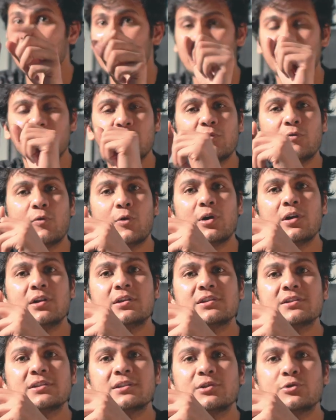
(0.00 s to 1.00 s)
If you
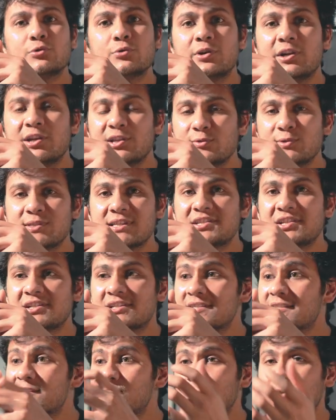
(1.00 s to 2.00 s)
want to reduce the
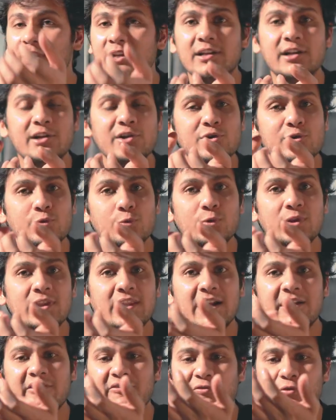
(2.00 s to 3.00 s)
jitters, you can control
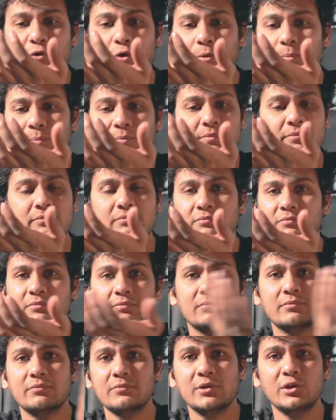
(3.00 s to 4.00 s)
that from
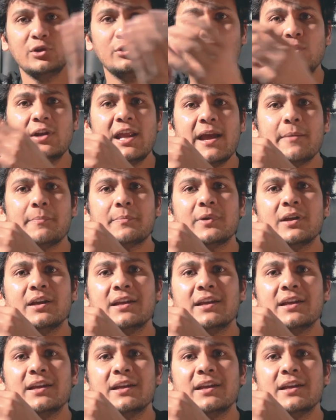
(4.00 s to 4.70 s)
your app,